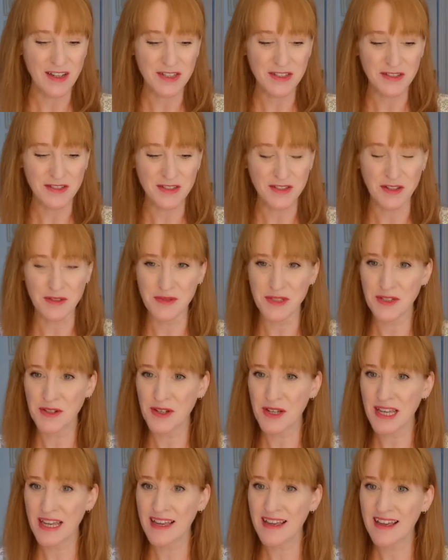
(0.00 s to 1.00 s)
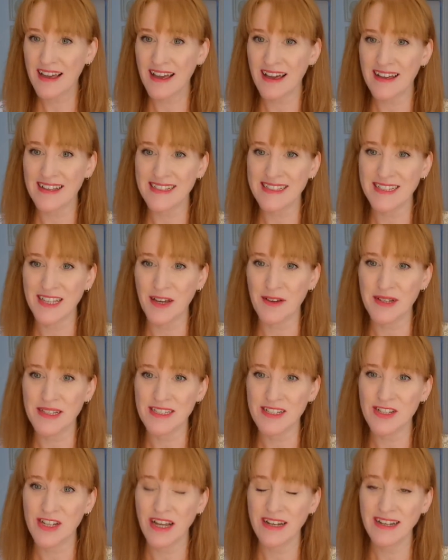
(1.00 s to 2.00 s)
shall stop talking and go
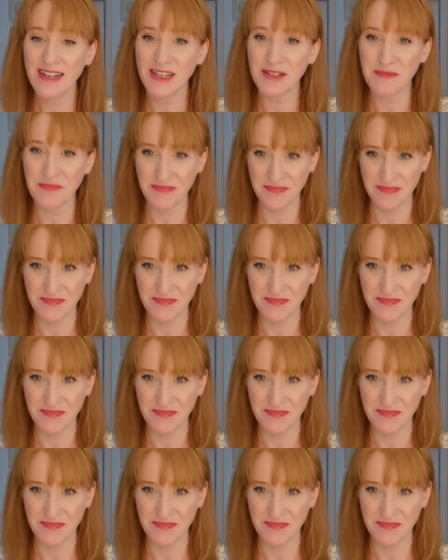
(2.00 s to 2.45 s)
into channeling.